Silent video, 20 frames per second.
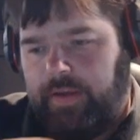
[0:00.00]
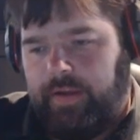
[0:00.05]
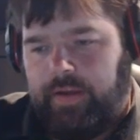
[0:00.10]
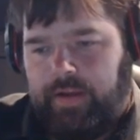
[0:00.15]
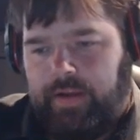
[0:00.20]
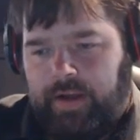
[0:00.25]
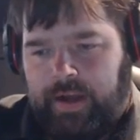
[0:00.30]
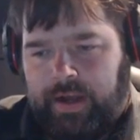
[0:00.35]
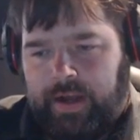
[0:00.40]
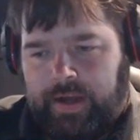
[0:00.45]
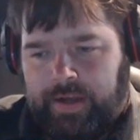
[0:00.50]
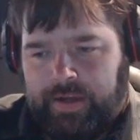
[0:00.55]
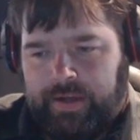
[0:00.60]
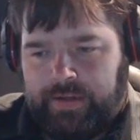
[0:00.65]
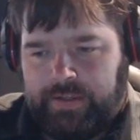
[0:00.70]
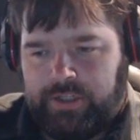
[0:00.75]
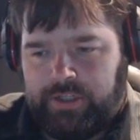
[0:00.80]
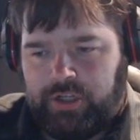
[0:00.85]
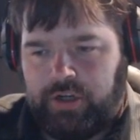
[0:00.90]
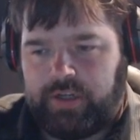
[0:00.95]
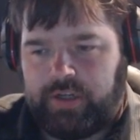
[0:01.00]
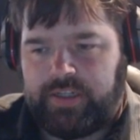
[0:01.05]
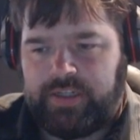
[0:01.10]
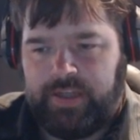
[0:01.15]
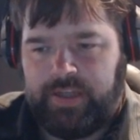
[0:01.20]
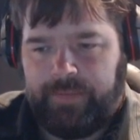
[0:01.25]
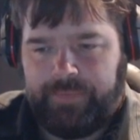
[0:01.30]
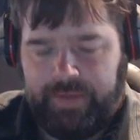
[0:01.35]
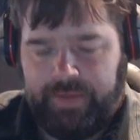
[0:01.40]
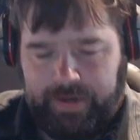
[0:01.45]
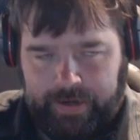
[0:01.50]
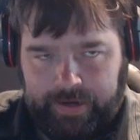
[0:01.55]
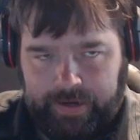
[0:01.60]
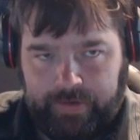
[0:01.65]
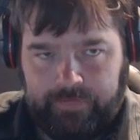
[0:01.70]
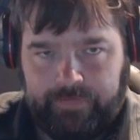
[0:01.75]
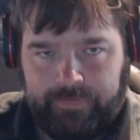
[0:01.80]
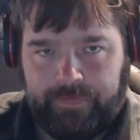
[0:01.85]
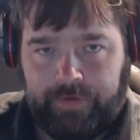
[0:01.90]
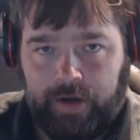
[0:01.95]
uh, took something
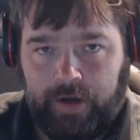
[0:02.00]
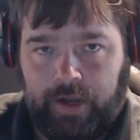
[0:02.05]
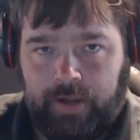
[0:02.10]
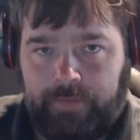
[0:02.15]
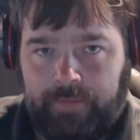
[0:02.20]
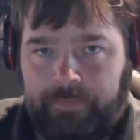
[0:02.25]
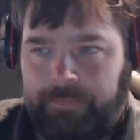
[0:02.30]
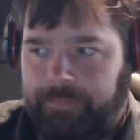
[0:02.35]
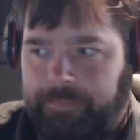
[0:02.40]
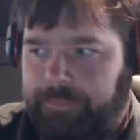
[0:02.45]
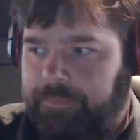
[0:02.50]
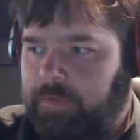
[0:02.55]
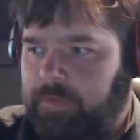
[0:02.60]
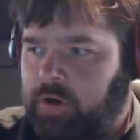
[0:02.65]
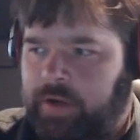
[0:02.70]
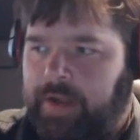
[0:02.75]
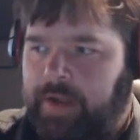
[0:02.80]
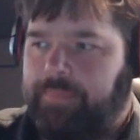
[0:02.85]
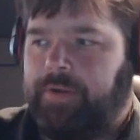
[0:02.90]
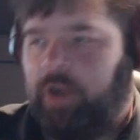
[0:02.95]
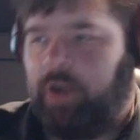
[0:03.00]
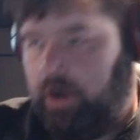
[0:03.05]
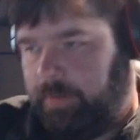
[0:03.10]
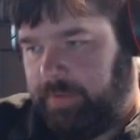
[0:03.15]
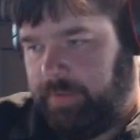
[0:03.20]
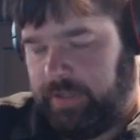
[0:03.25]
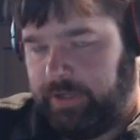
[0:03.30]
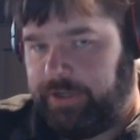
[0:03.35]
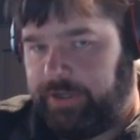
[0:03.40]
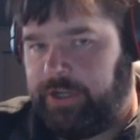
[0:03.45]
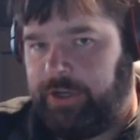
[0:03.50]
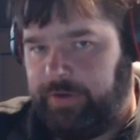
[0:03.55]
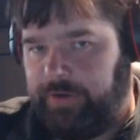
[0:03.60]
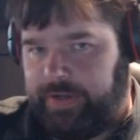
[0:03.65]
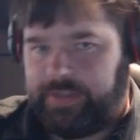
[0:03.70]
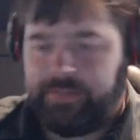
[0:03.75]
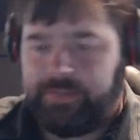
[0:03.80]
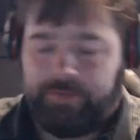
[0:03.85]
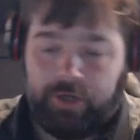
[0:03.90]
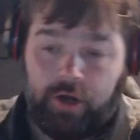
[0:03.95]
from, or not Picard, but
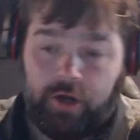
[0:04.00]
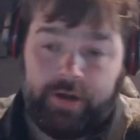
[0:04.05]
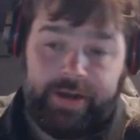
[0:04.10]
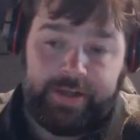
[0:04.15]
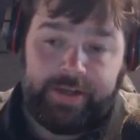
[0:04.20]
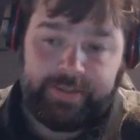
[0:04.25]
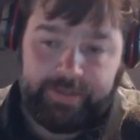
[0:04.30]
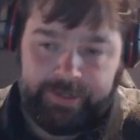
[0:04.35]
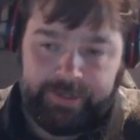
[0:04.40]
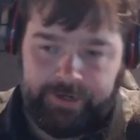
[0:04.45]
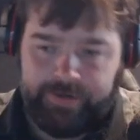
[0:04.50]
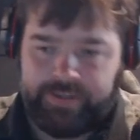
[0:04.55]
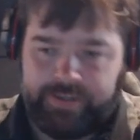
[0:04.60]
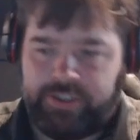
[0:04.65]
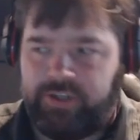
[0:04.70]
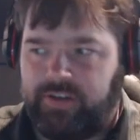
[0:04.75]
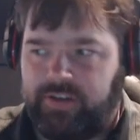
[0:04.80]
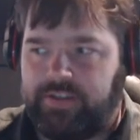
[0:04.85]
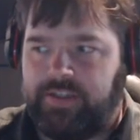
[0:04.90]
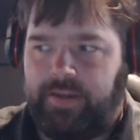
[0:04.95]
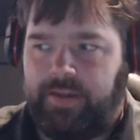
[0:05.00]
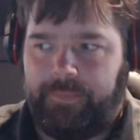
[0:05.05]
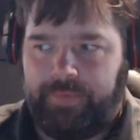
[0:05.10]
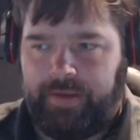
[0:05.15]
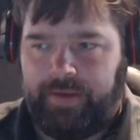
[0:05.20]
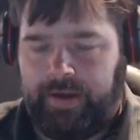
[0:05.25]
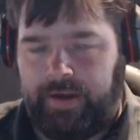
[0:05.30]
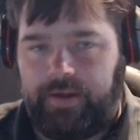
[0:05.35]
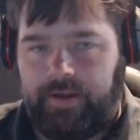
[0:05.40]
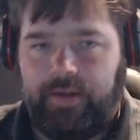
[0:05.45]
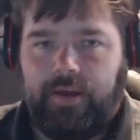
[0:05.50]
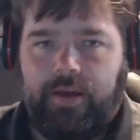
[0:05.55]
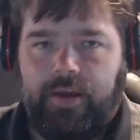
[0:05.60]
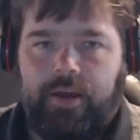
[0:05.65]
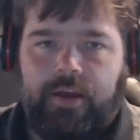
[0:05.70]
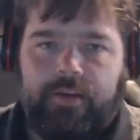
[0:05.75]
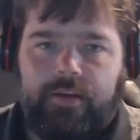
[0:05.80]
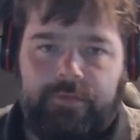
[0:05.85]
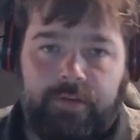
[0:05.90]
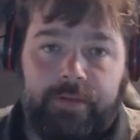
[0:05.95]
Locutus, Picard as Locutus, took something
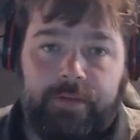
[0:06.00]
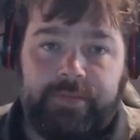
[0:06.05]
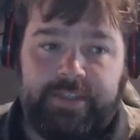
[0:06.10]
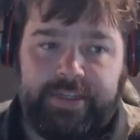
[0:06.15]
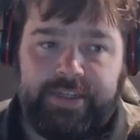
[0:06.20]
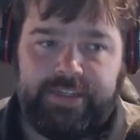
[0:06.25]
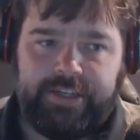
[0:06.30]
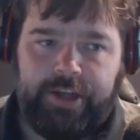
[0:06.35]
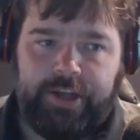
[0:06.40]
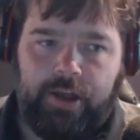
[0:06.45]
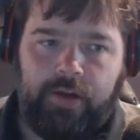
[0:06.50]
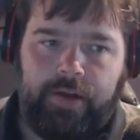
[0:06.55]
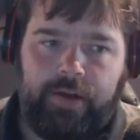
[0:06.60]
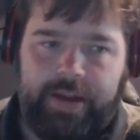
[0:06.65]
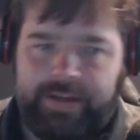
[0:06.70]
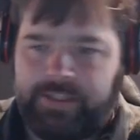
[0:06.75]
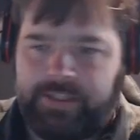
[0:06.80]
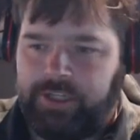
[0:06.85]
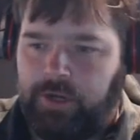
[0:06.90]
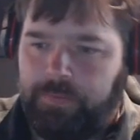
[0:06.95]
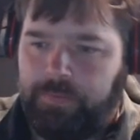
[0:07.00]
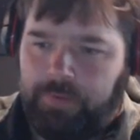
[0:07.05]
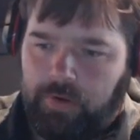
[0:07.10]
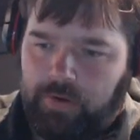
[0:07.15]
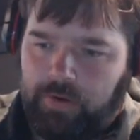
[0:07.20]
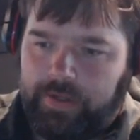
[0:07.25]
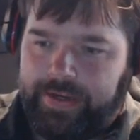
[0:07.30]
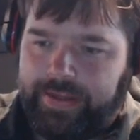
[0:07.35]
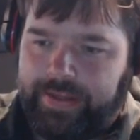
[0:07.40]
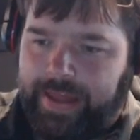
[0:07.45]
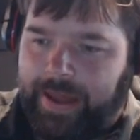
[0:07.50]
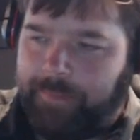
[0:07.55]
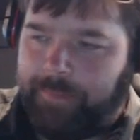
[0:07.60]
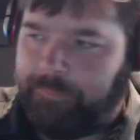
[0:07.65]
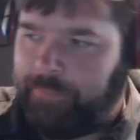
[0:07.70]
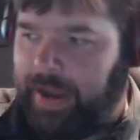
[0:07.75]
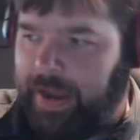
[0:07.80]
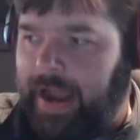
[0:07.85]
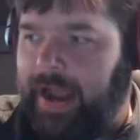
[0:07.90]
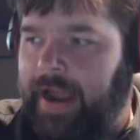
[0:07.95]
from Sisko. And so pulling that
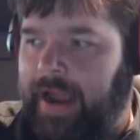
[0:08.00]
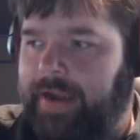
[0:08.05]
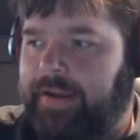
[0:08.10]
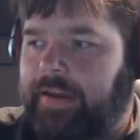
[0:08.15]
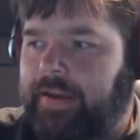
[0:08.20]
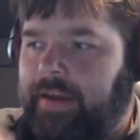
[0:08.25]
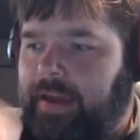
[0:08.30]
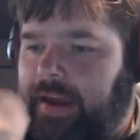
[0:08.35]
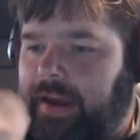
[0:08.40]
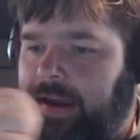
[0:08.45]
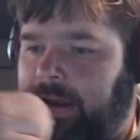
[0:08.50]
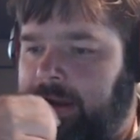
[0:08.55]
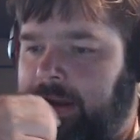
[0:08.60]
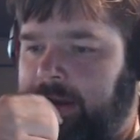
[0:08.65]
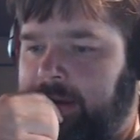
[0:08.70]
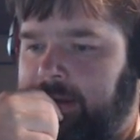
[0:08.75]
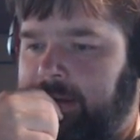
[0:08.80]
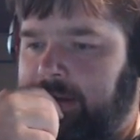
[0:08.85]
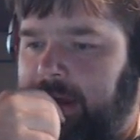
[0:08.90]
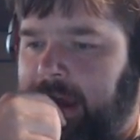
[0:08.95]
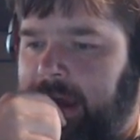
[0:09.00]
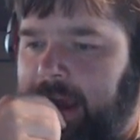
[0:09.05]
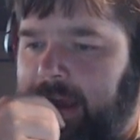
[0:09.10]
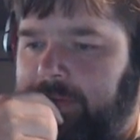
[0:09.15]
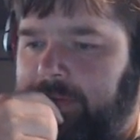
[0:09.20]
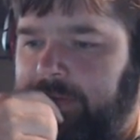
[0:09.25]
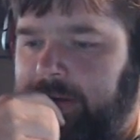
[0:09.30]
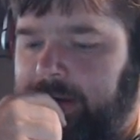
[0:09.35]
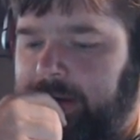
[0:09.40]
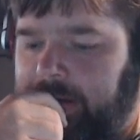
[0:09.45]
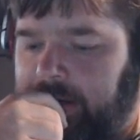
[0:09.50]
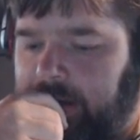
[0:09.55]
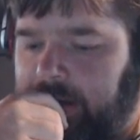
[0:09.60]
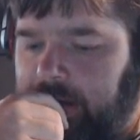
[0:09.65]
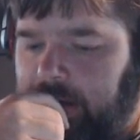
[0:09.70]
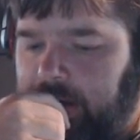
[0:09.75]
back and having